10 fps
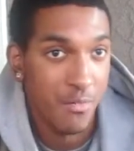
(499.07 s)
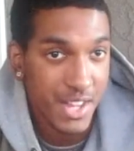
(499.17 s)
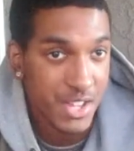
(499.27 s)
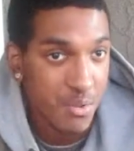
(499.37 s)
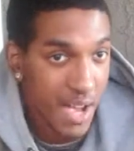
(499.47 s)
and
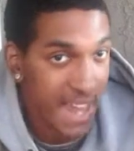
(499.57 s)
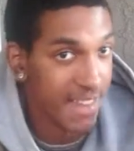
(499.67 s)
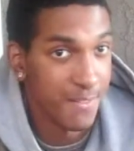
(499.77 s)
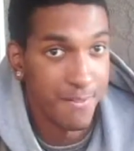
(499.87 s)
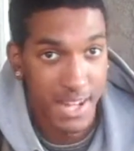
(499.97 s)
then you
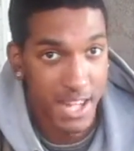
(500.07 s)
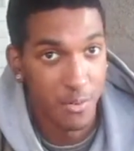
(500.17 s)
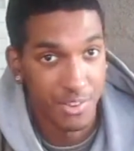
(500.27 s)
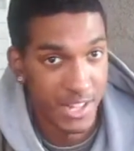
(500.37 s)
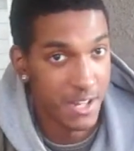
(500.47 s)
edit the
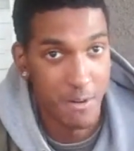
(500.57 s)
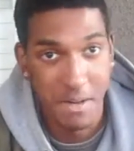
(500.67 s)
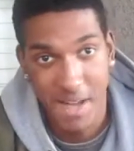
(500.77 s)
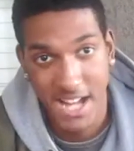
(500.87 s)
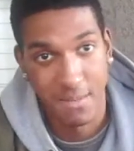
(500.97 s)
video, send it
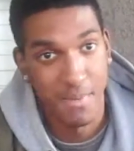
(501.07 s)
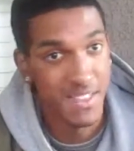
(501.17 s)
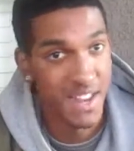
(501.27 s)
right back to me,